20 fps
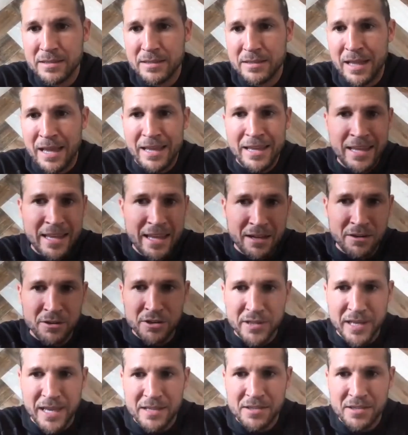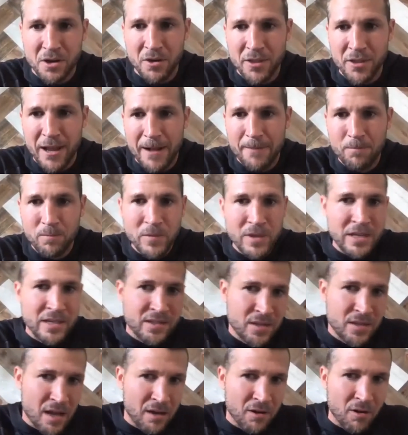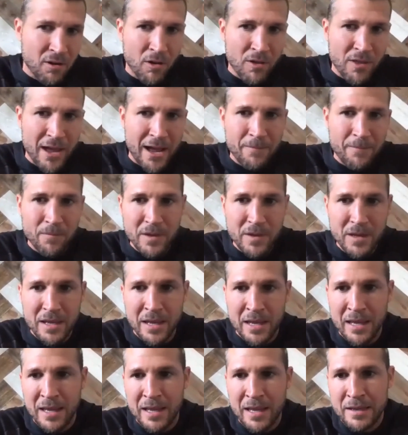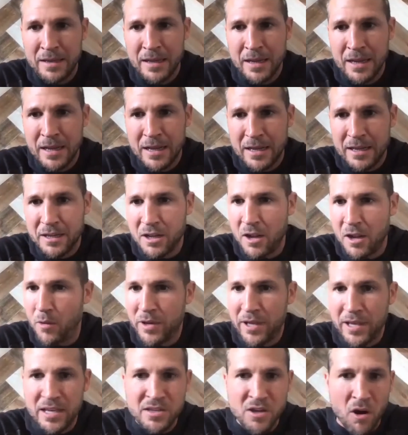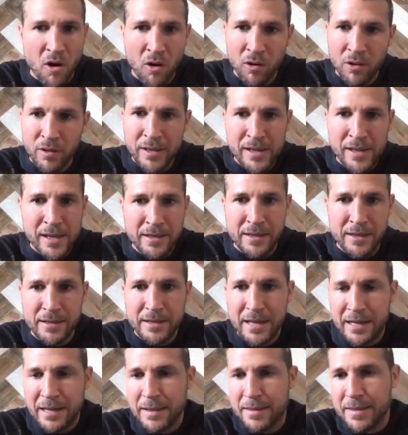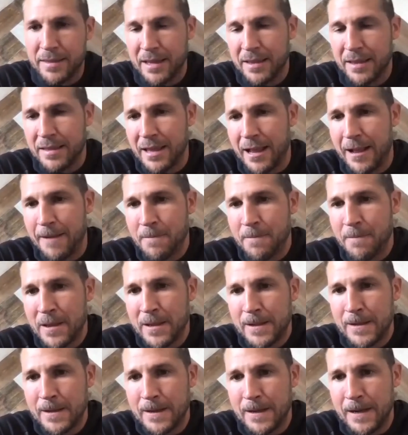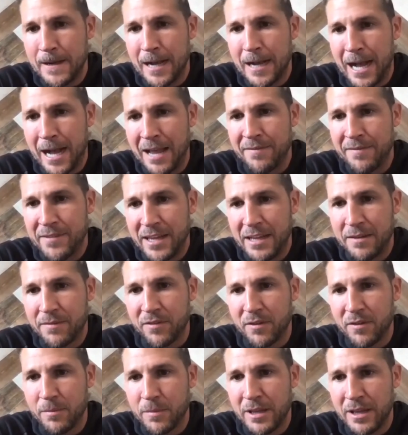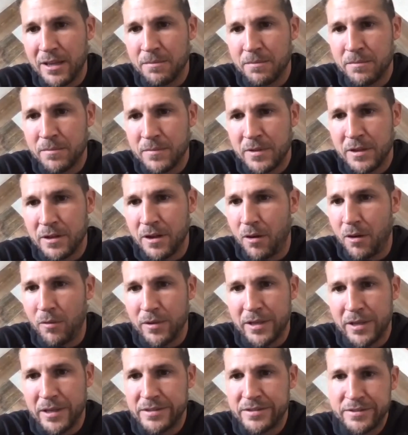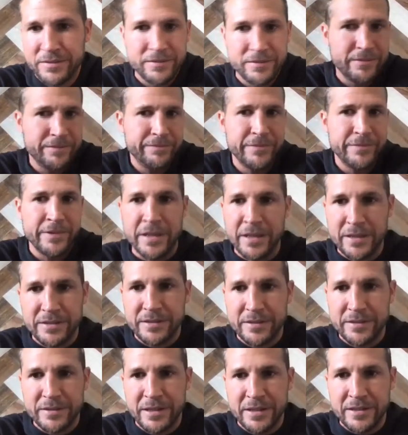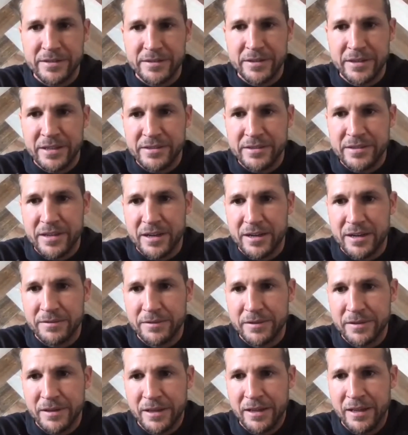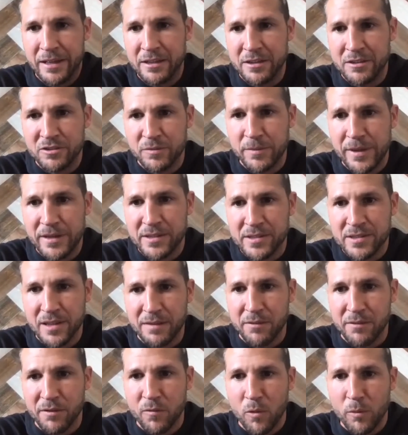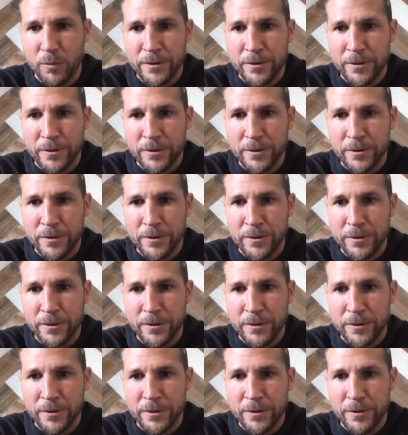that he understands all that. He's done all that. And, he's all in, and anything that I've needed from him, he's done at a tremendous level for